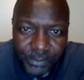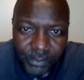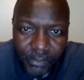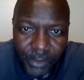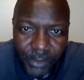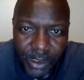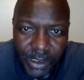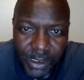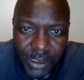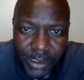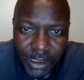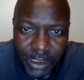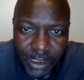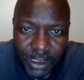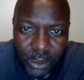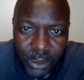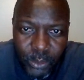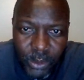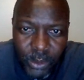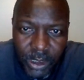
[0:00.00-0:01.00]
in
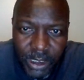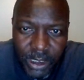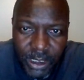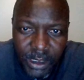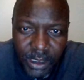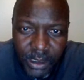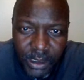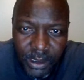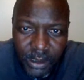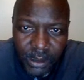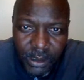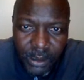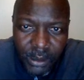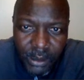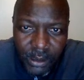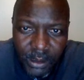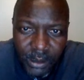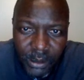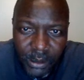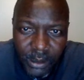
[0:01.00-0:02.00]
series with
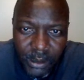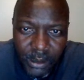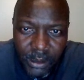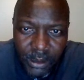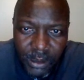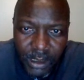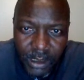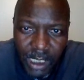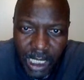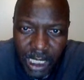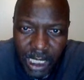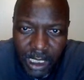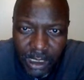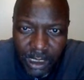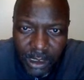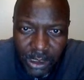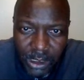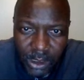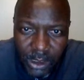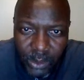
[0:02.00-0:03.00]
R,
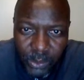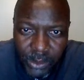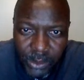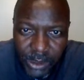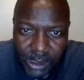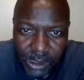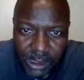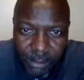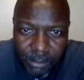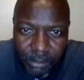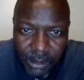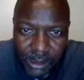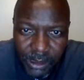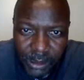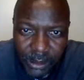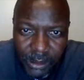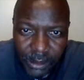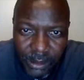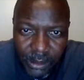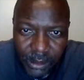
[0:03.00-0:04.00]
which is simply
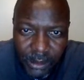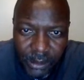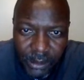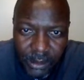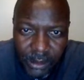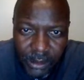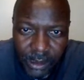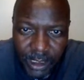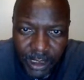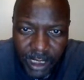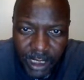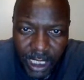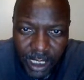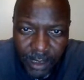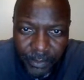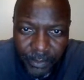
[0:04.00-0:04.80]
3R.